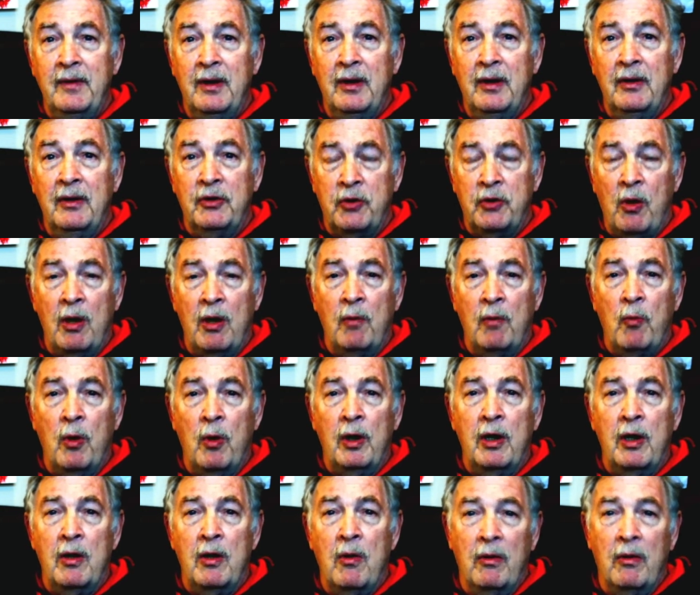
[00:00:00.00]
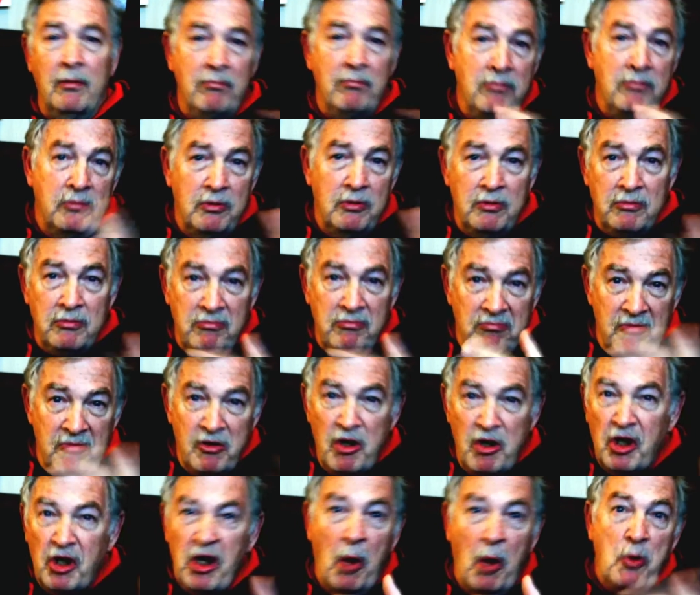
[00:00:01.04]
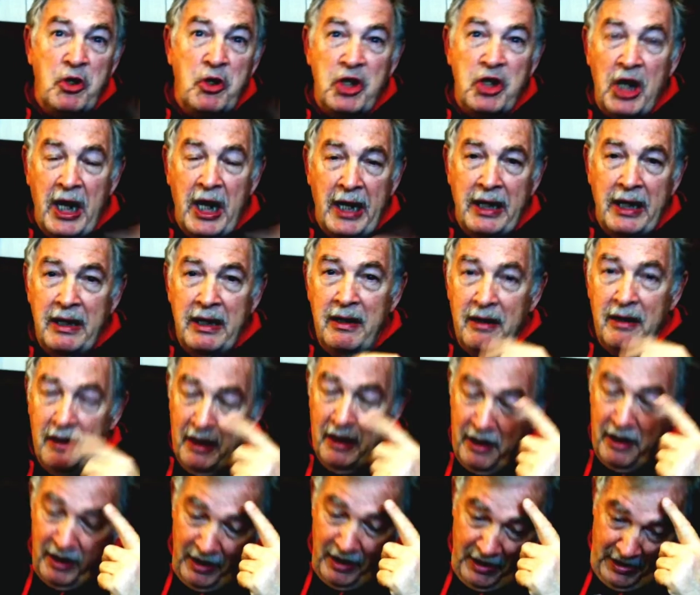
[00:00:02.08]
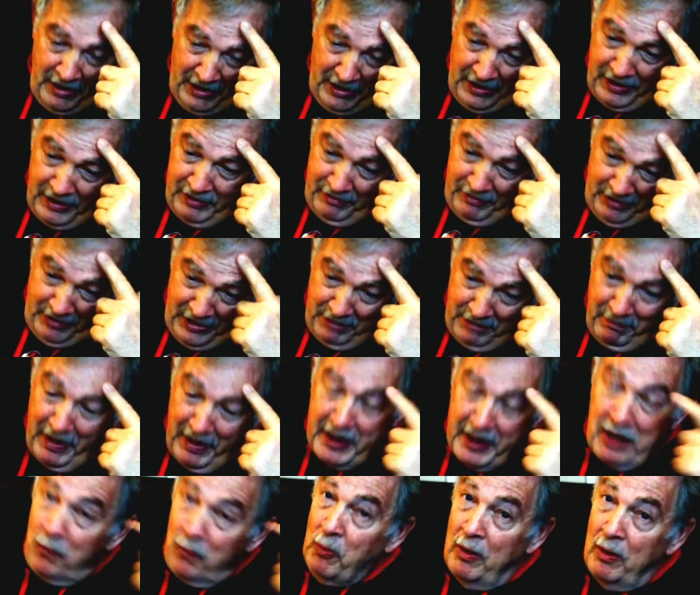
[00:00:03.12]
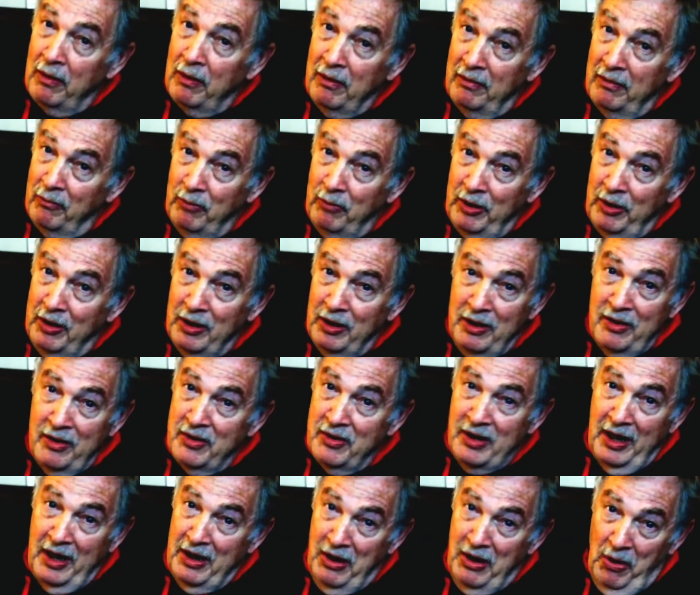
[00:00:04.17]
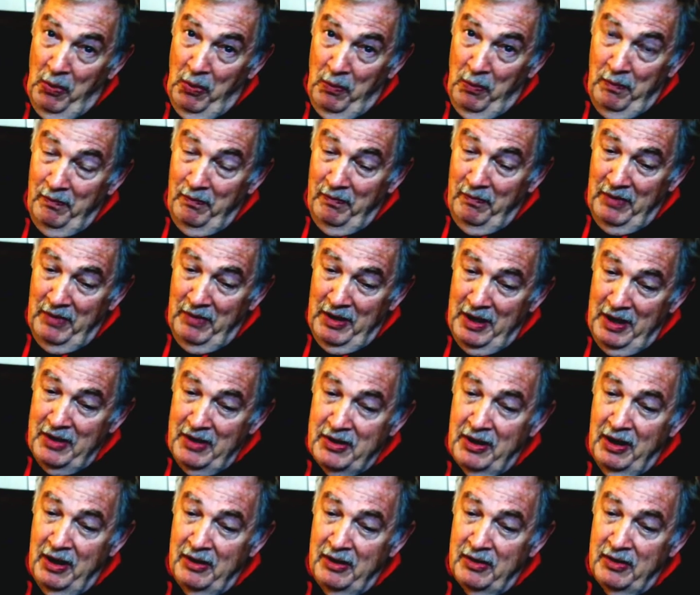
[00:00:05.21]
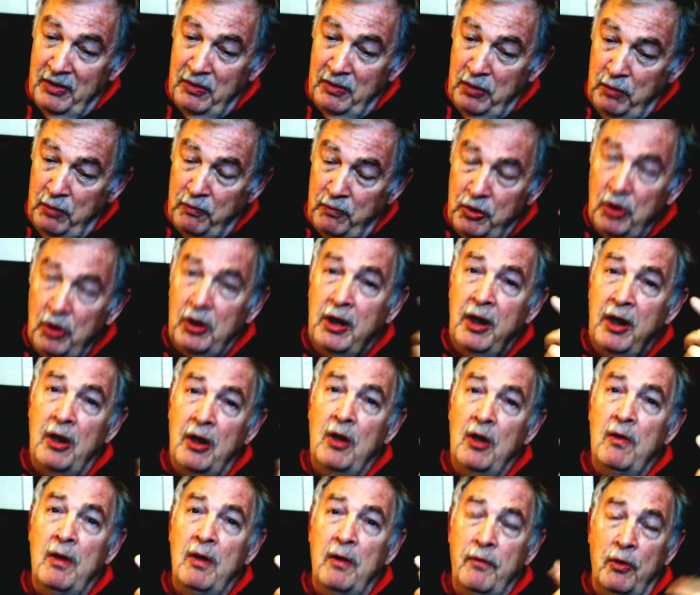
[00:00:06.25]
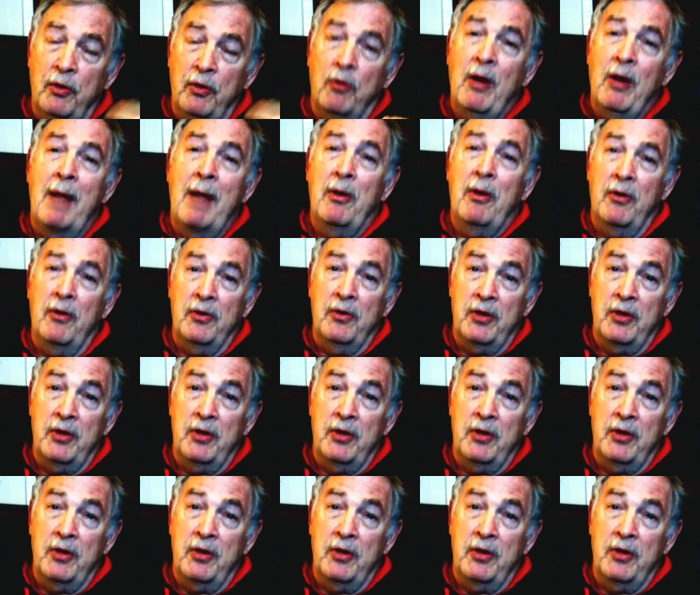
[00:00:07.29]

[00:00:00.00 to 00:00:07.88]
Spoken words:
started working on negotiating, And he made it where we couldn't say no. He says, you took care of your grandmother's